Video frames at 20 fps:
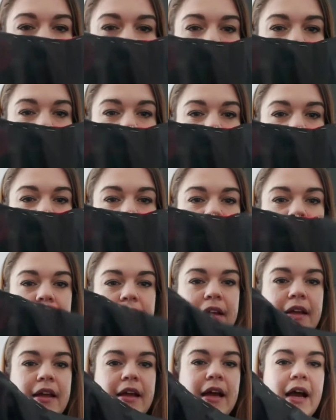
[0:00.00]

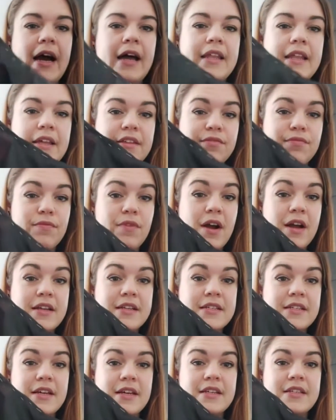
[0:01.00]
neckline, and that's
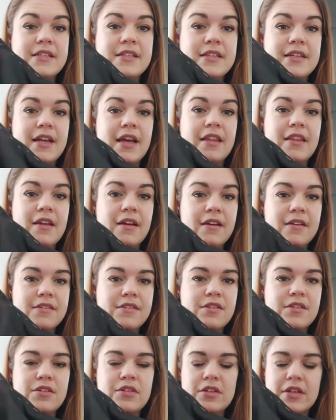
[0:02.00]
right sized together,
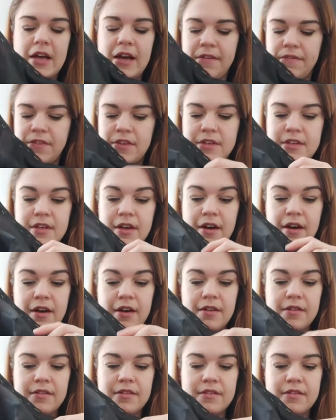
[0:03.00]
so you should have the
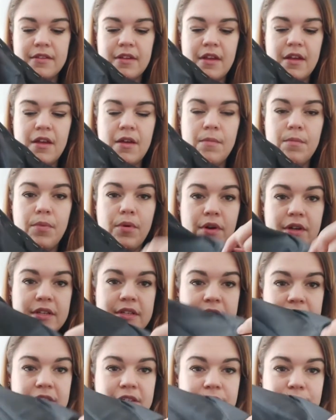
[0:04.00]
darts
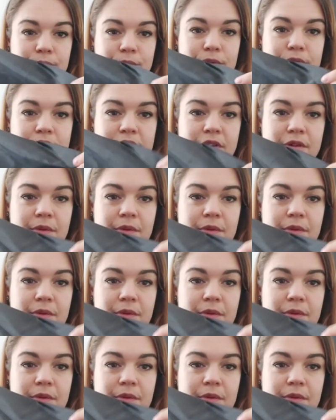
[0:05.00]
pointing towards